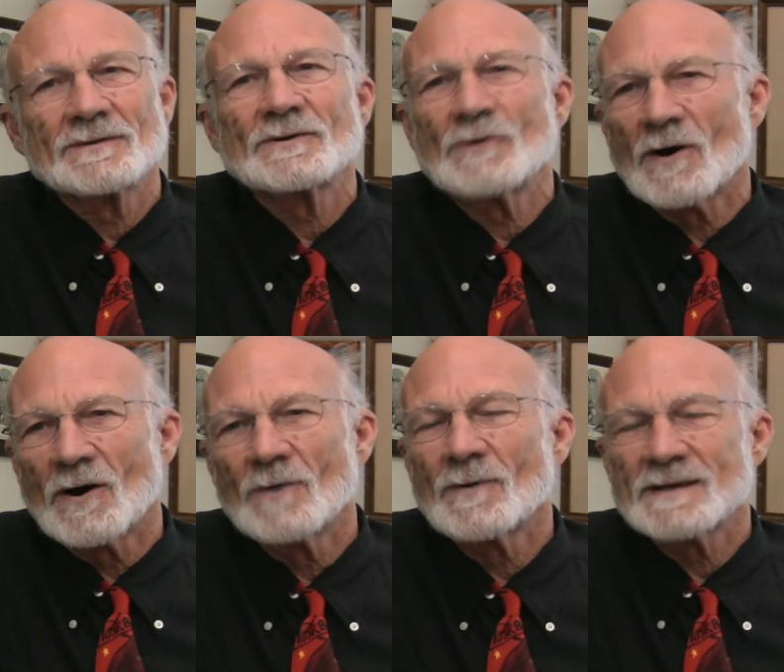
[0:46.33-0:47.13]
you
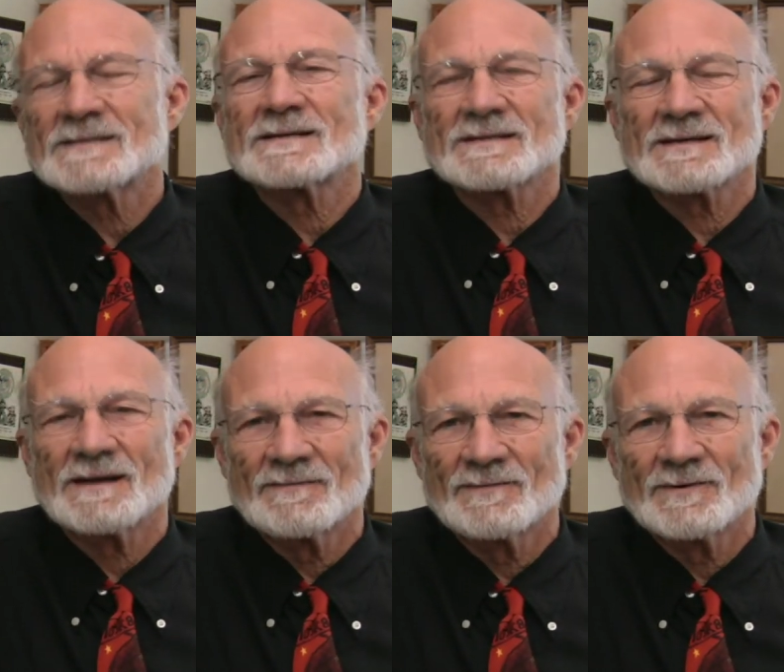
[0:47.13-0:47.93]
always
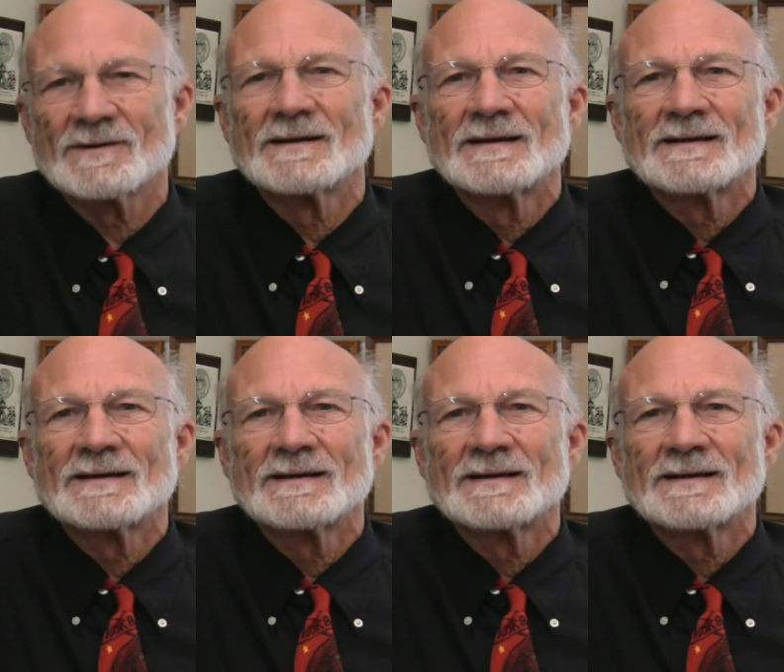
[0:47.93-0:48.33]
discover